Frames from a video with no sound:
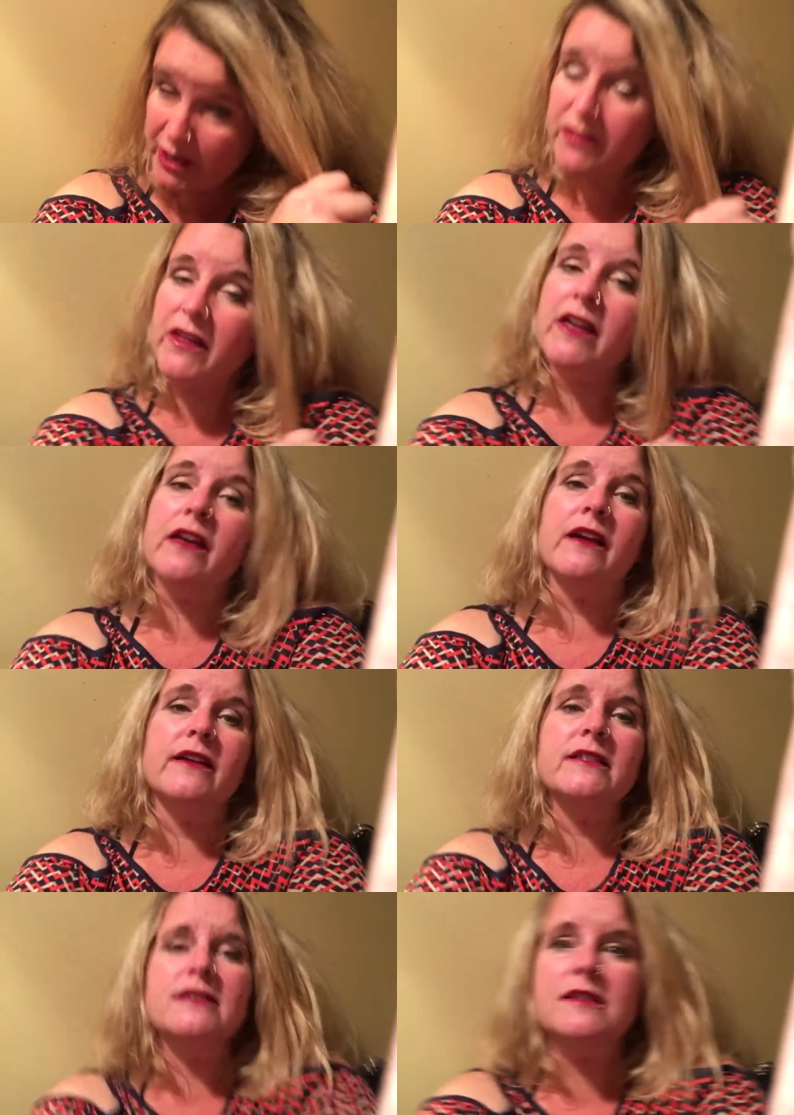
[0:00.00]
with
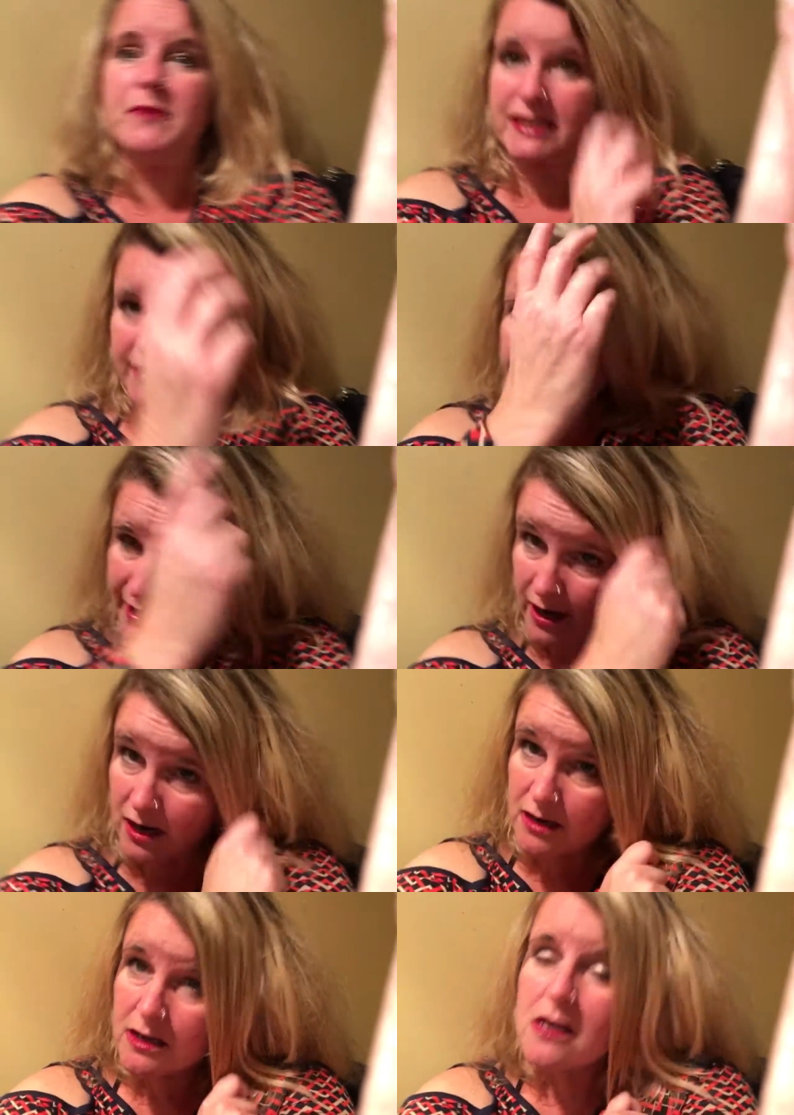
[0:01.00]
is messy
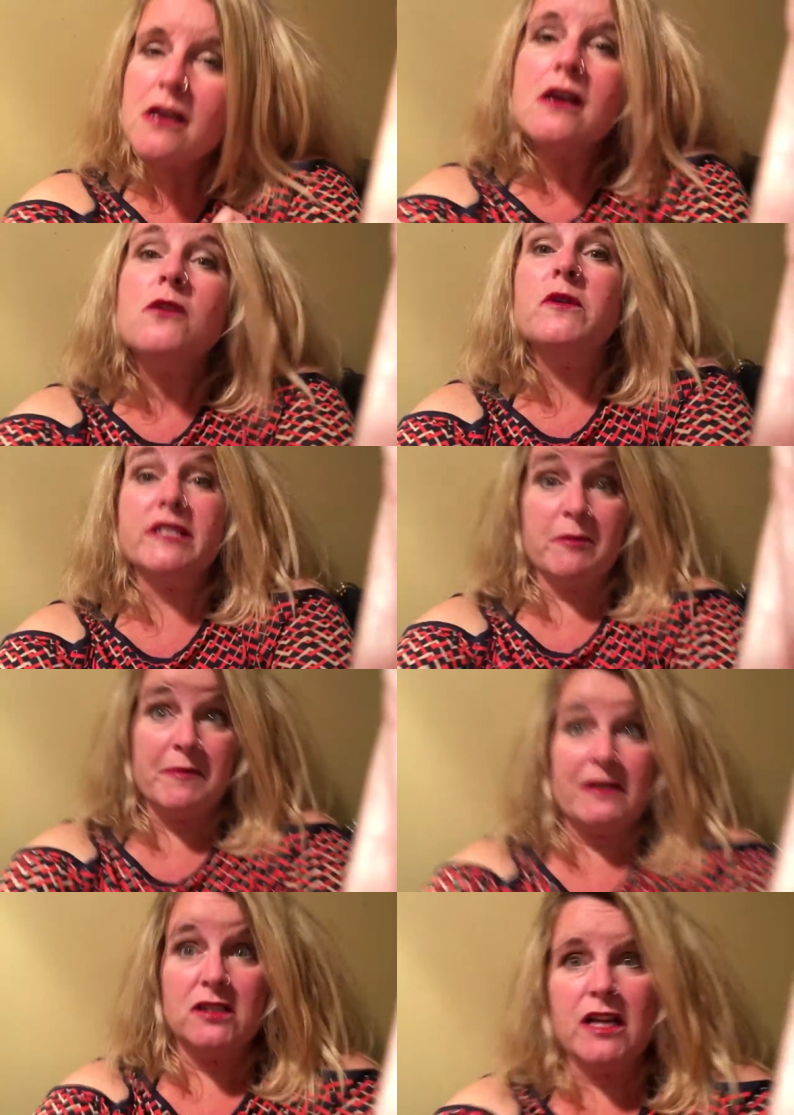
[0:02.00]
hair, which I'm about to